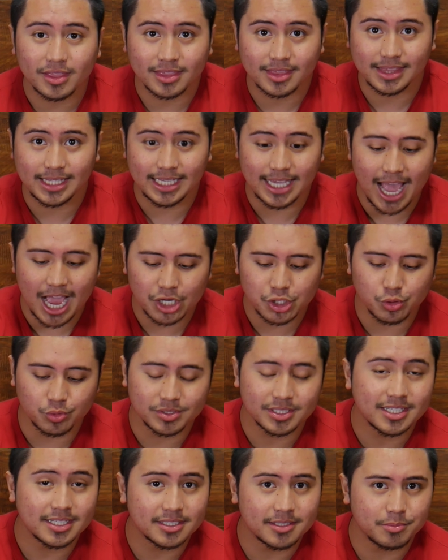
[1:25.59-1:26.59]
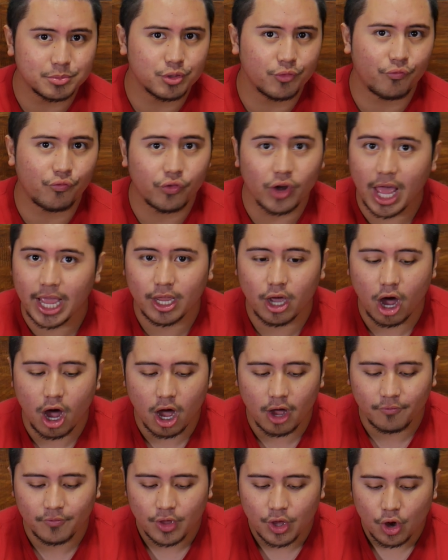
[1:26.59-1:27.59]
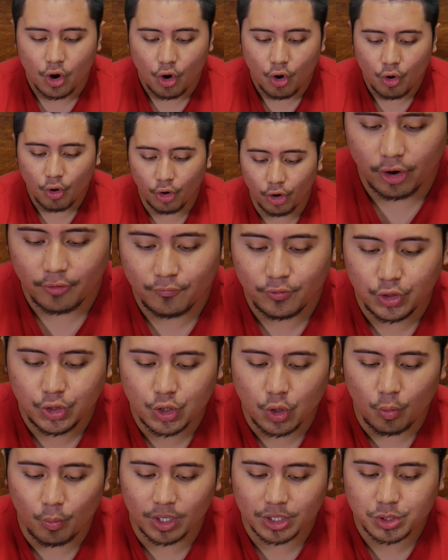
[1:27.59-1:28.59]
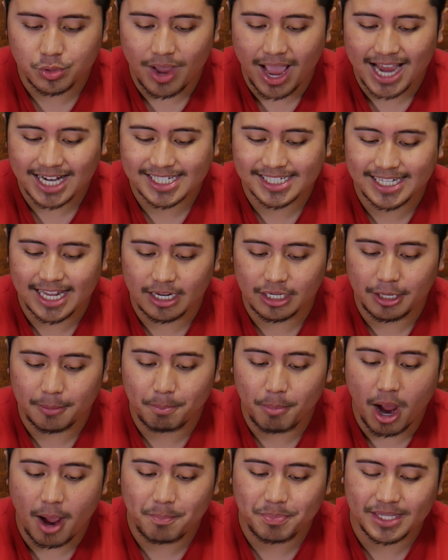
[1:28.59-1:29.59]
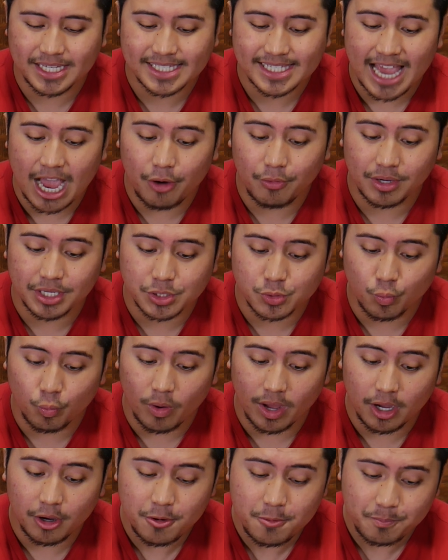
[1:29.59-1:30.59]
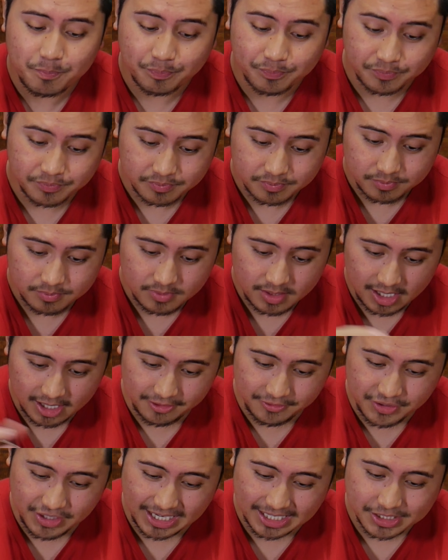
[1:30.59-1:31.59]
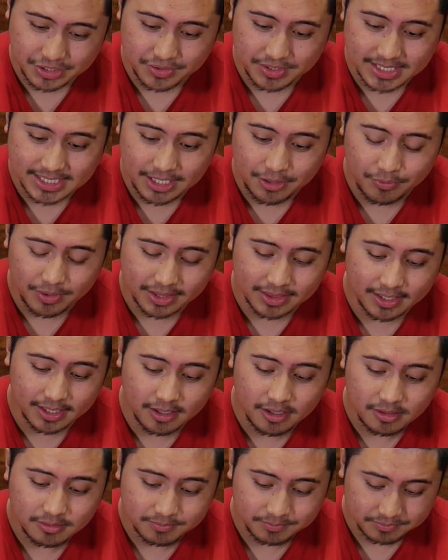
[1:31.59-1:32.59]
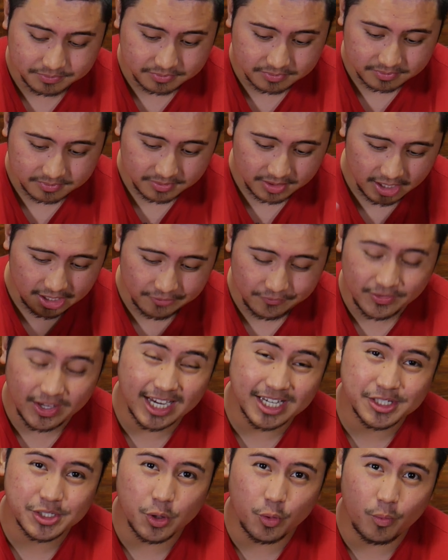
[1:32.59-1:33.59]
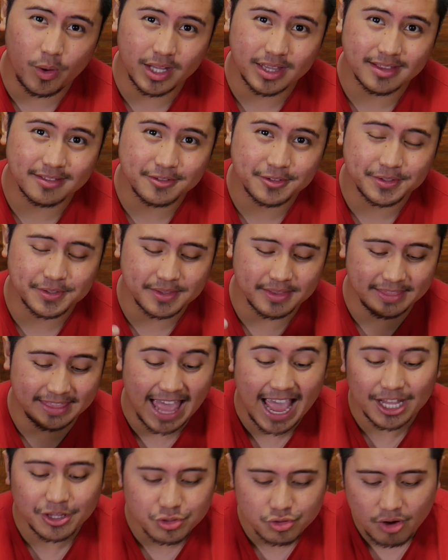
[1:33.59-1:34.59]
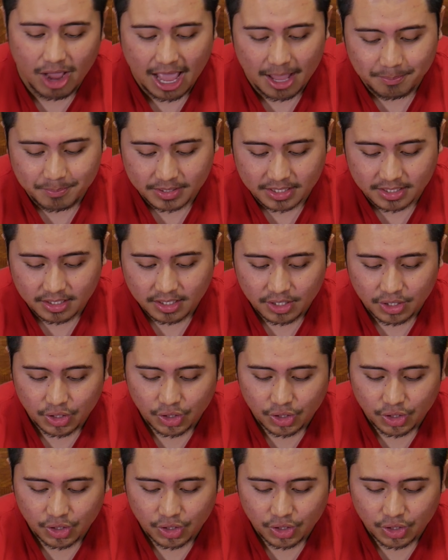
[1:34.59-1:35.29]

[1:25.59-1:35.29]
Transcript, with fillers: want the actual system to fly off, or if you don't want to accidentally pop this out as well, as you guys could see right there, if you guys don't want that to happen,